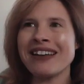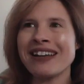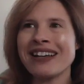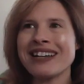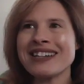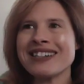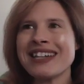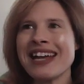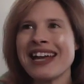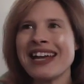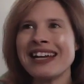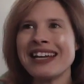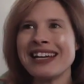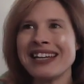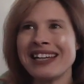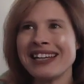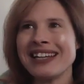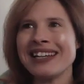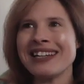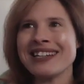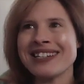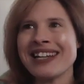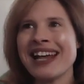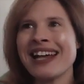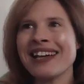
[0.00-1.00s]
Like, is that
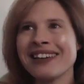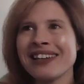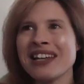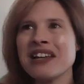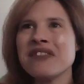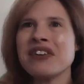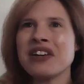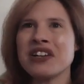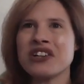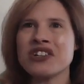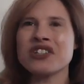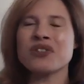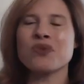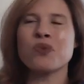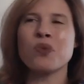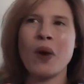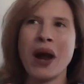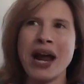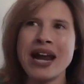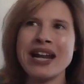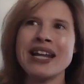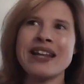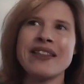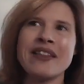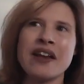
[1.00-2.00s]
is that living? Just
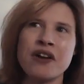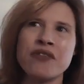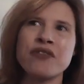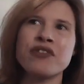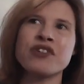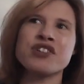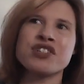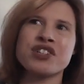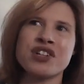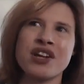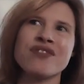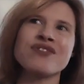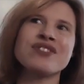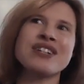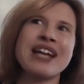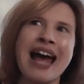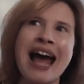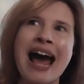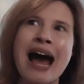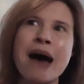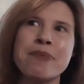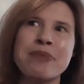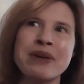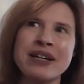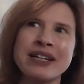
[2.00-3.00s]
waiting there for stuff to
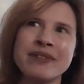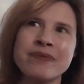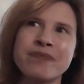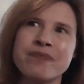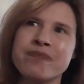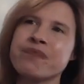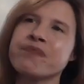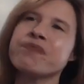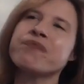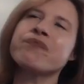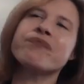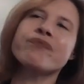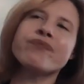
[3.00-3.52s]
happen.